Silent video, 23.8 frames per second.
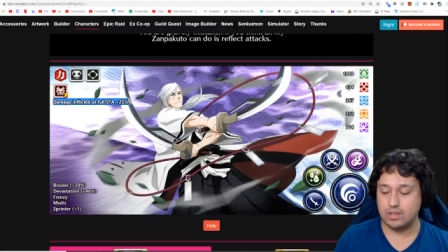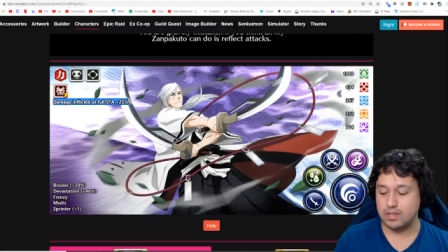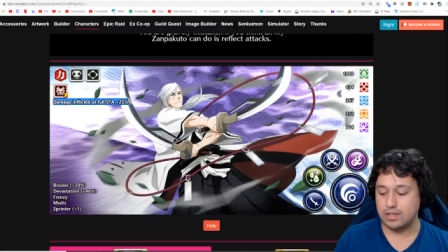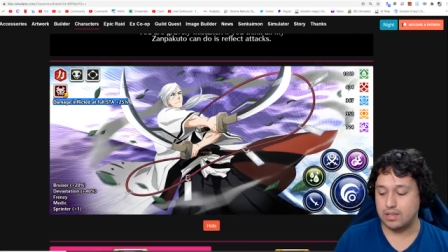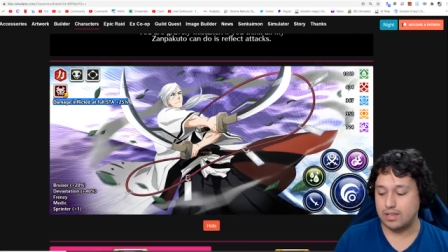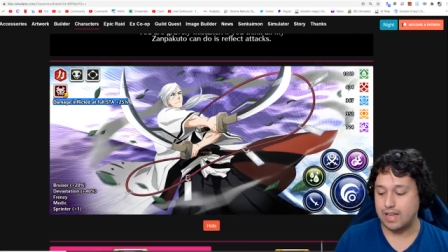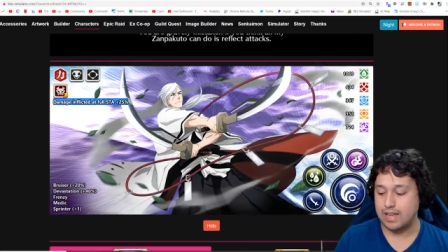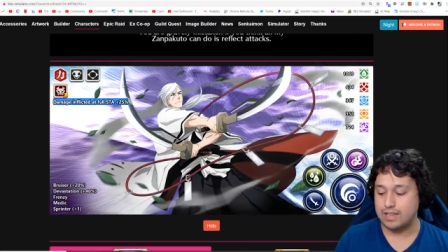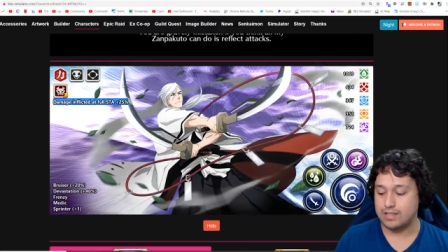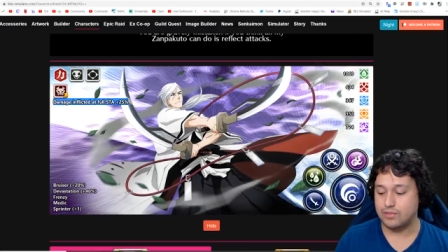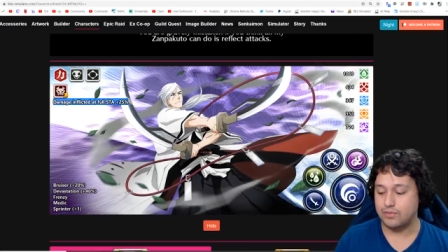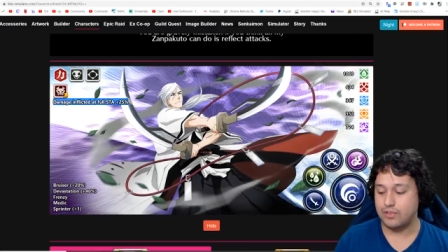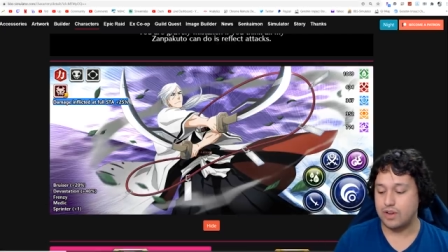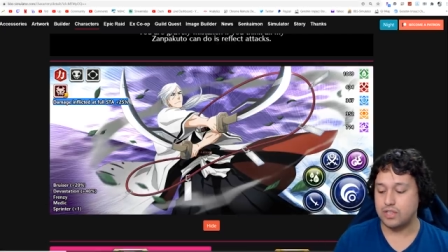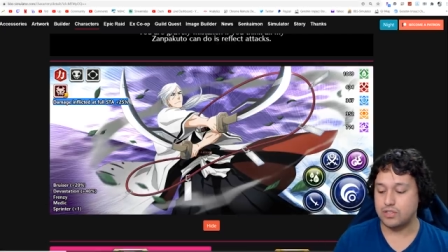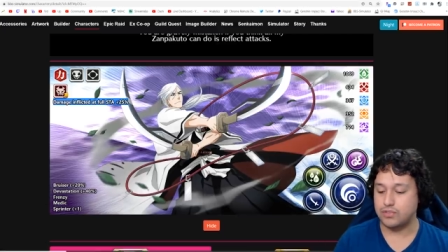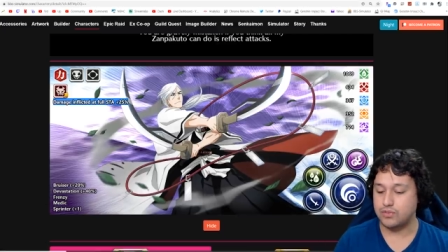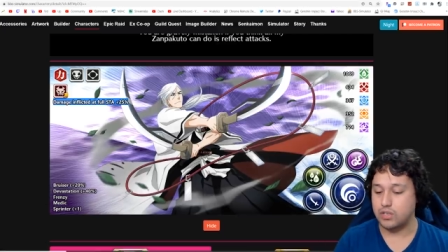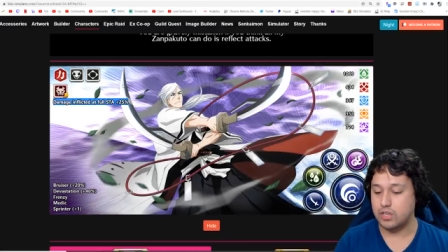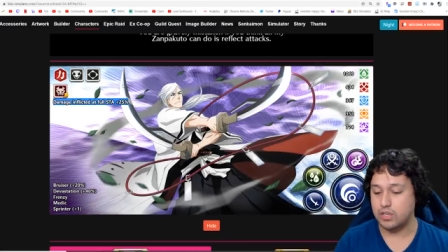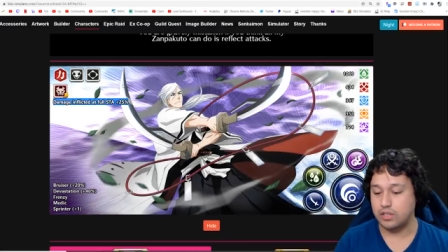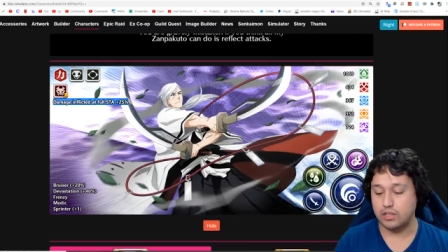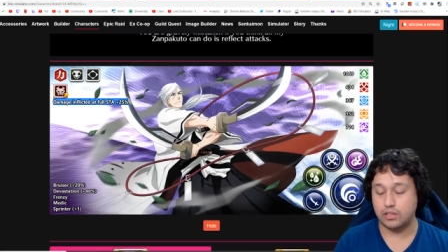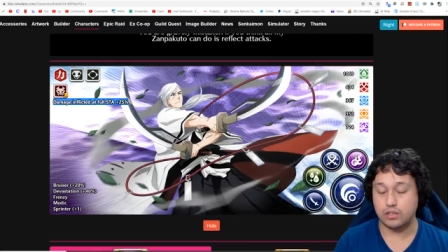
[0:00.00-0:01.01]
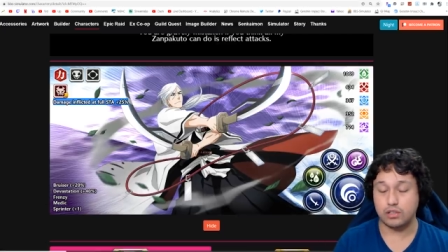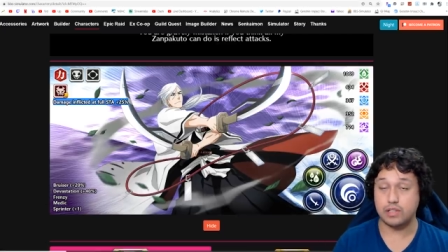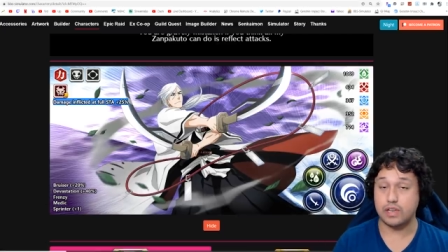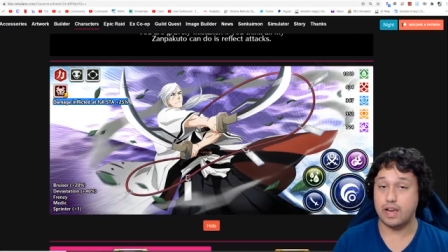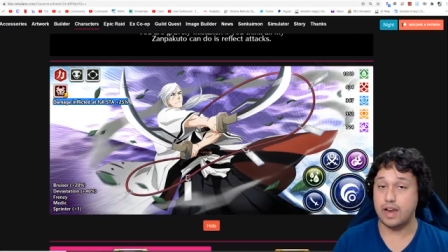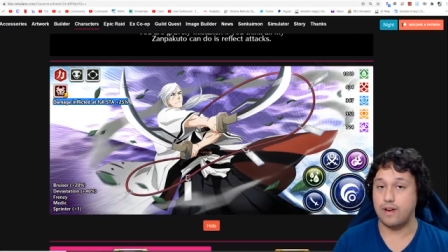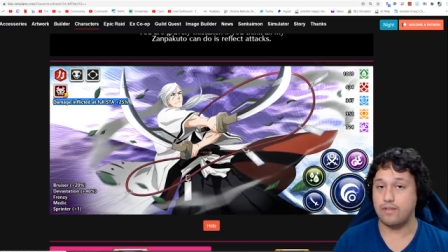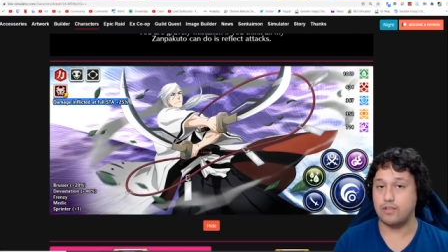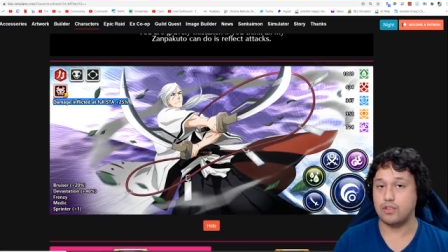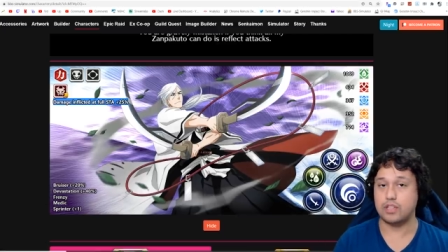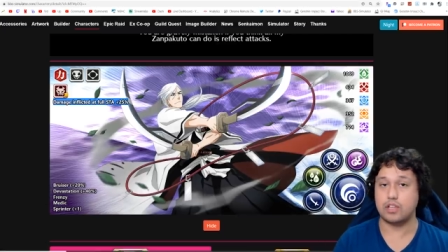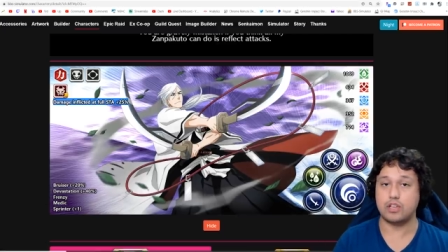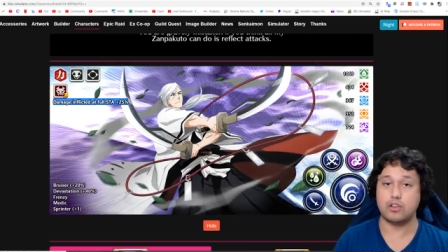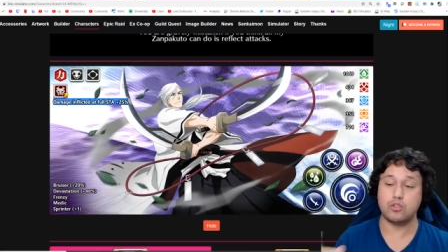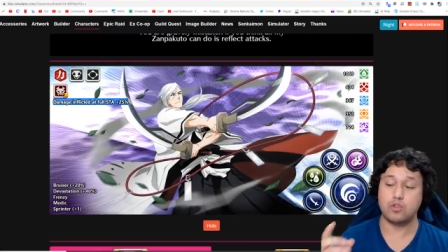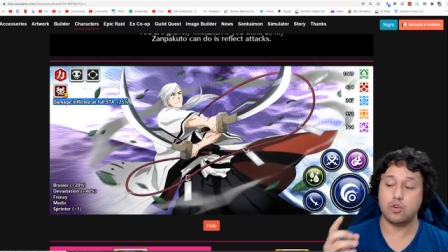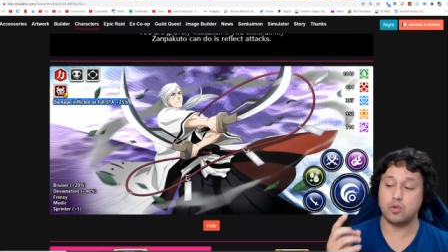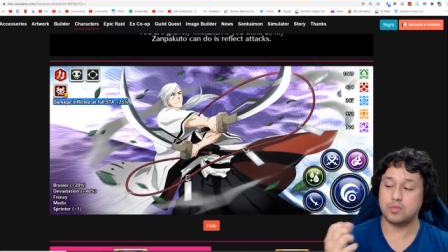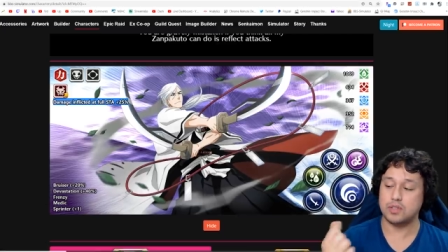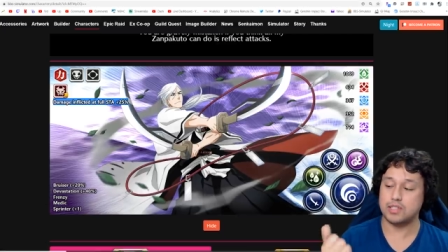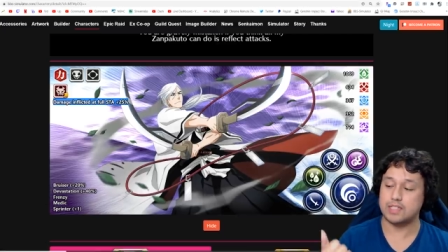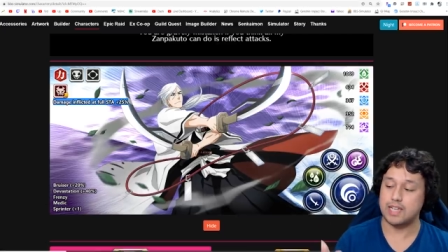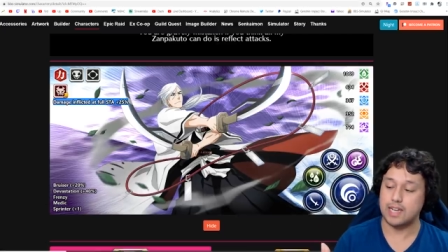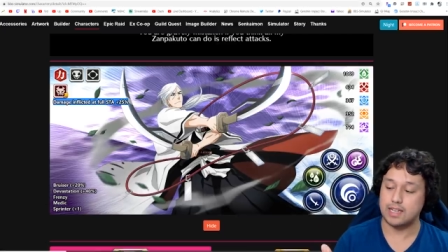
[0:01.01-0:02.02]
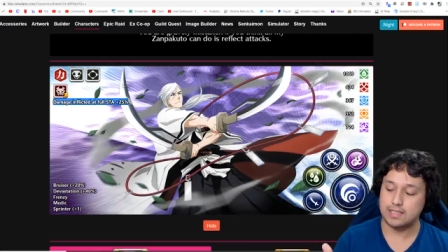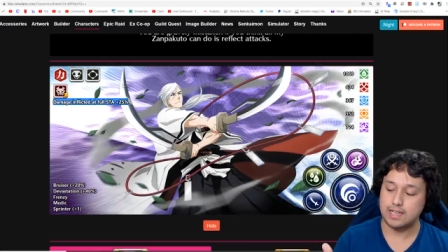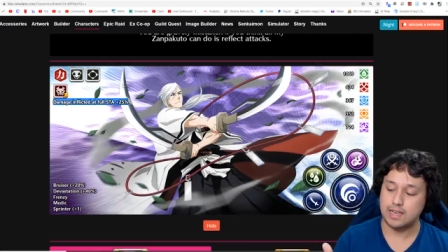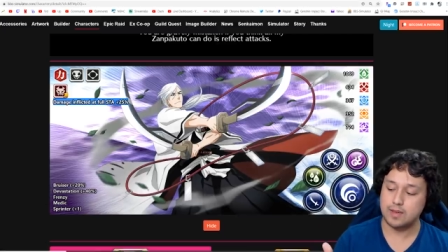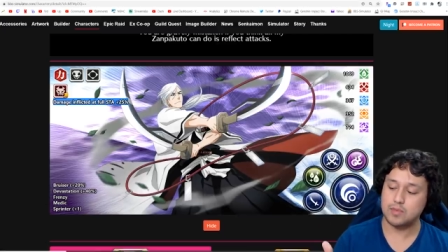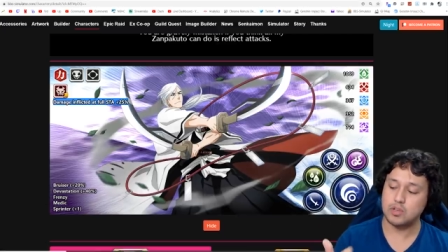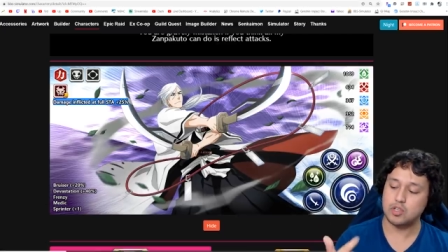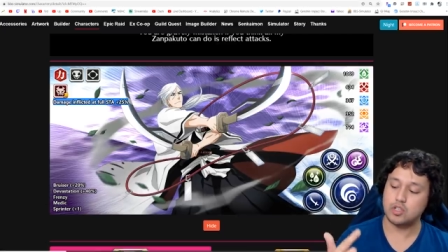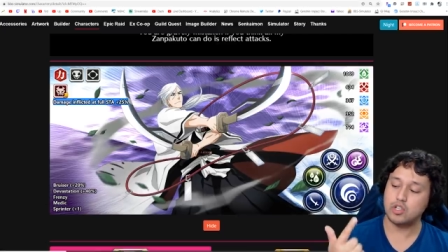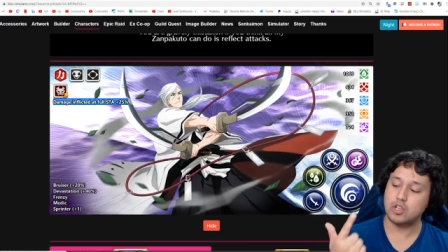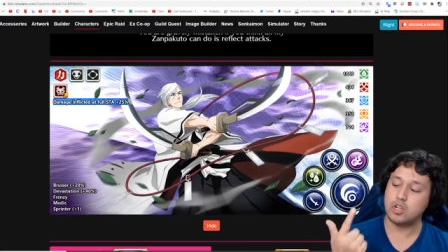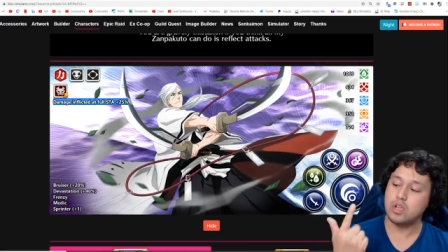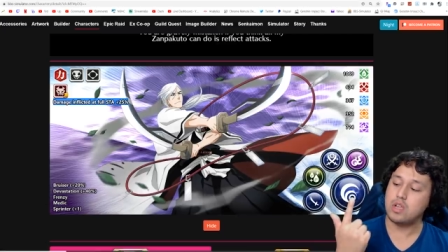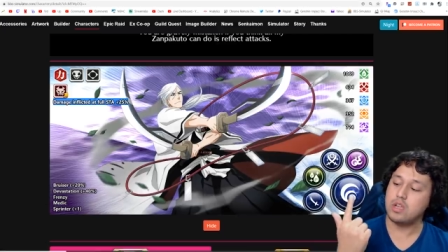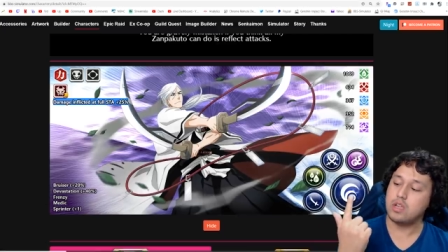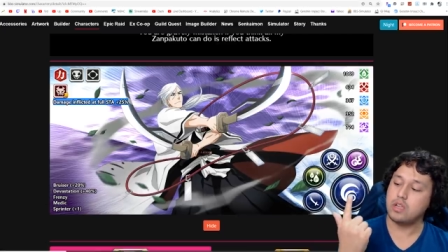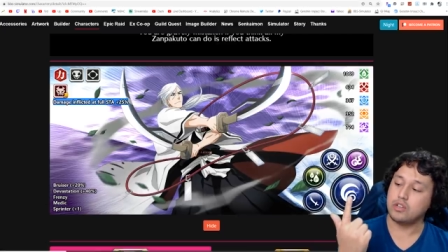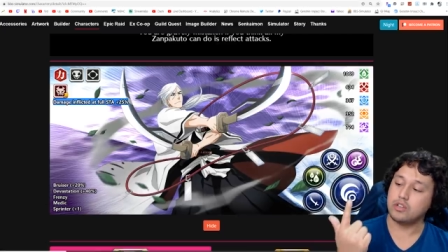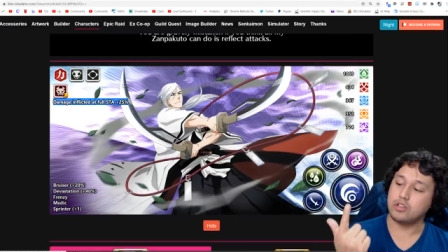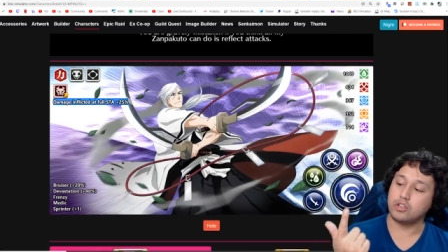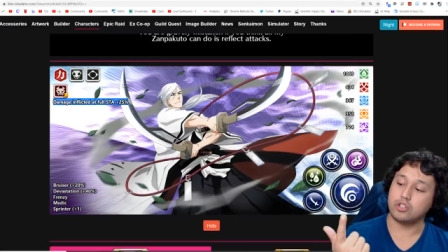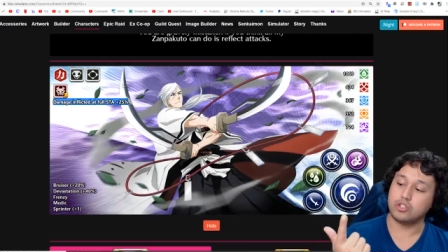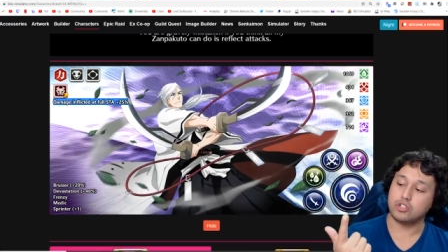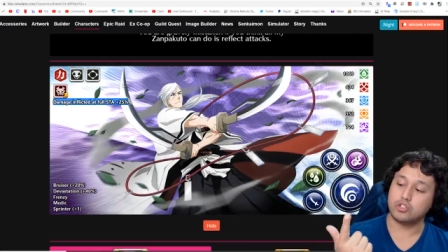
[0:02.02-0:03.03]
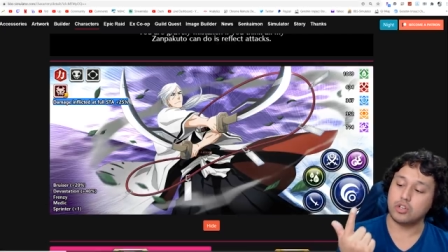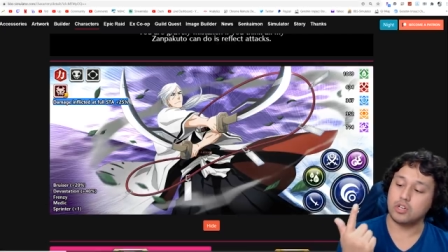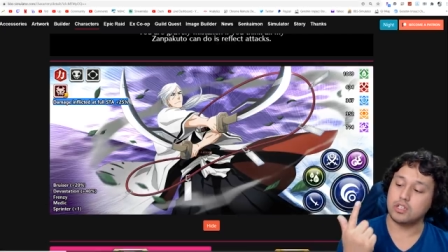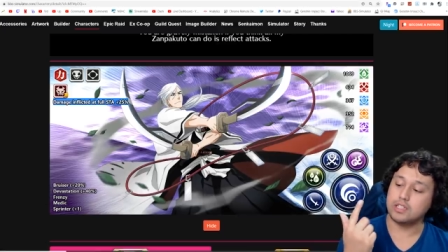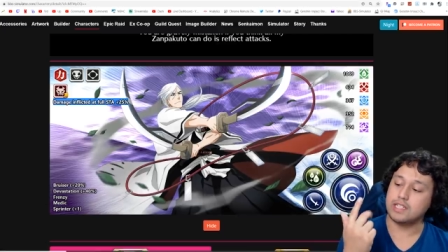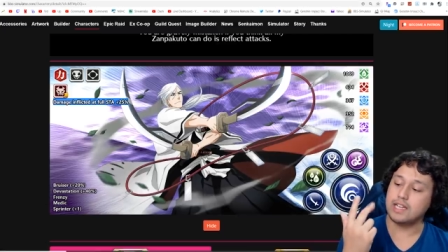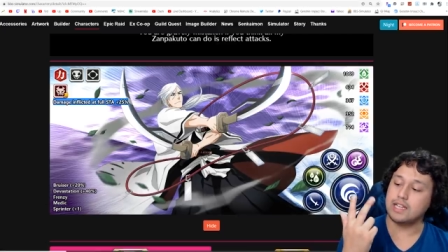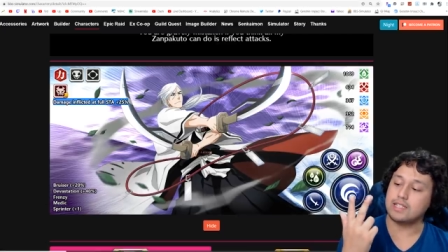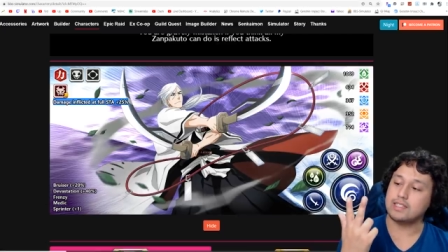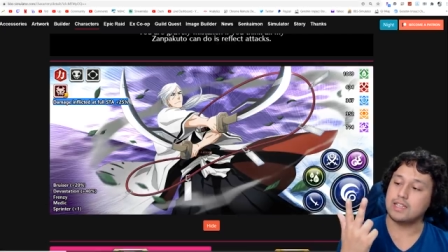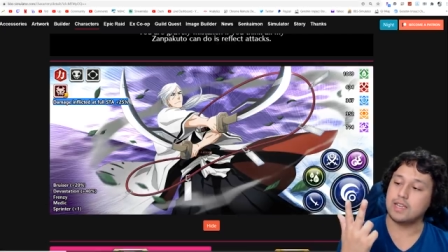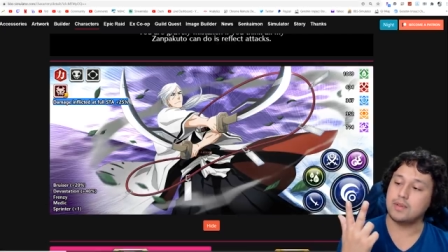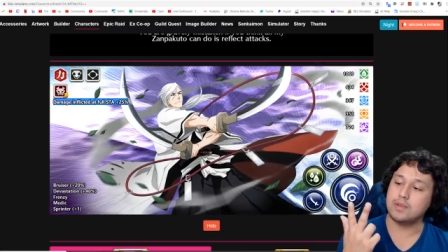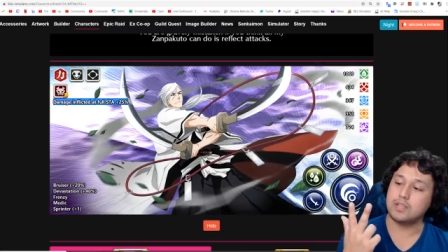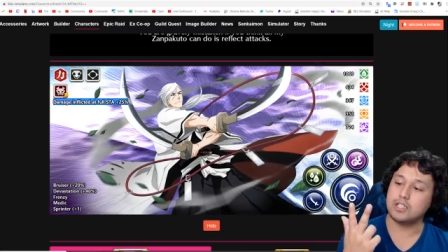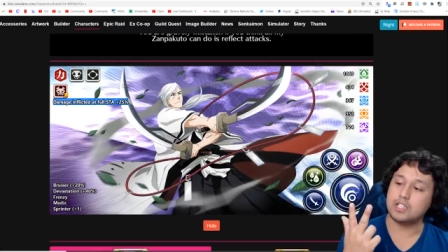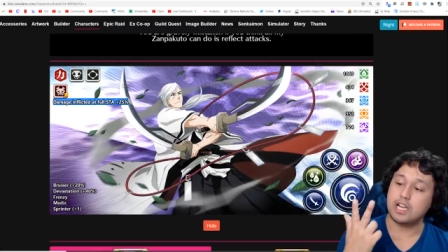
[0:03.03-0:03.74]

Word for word: classifies for literally everything your normal attack damage, your strong attack damage,